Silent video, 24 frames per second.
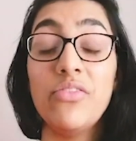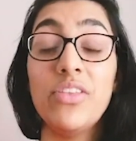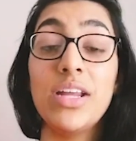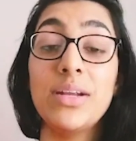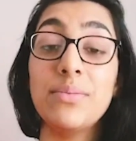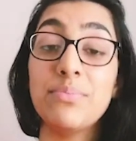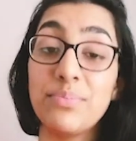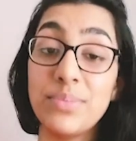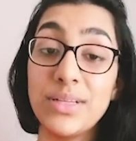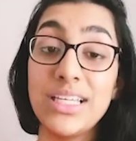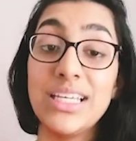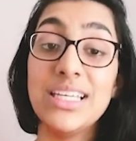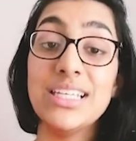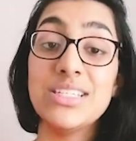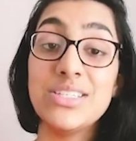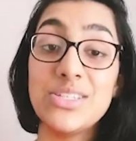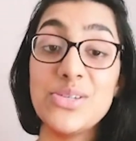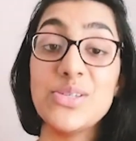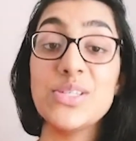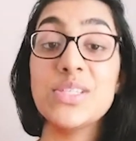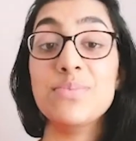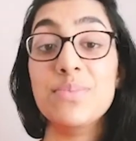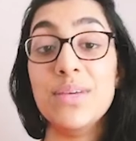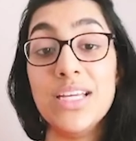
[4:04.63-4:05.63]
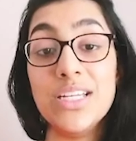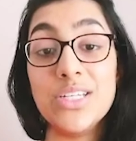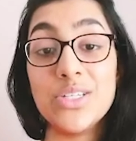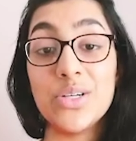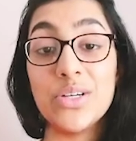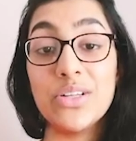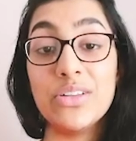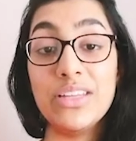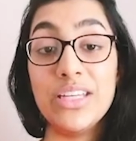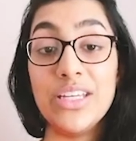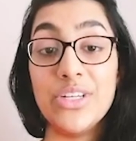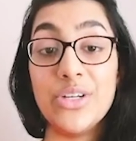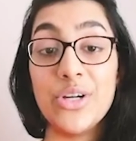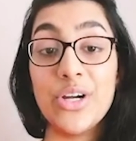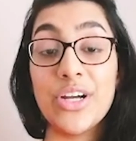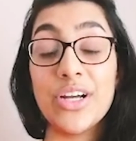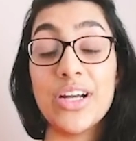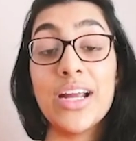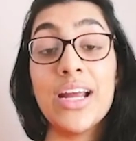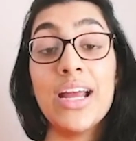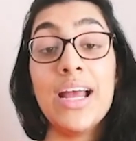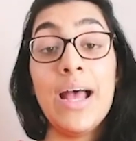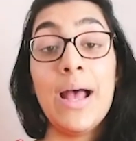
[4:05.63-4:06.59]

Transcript: then please do speak to a leader.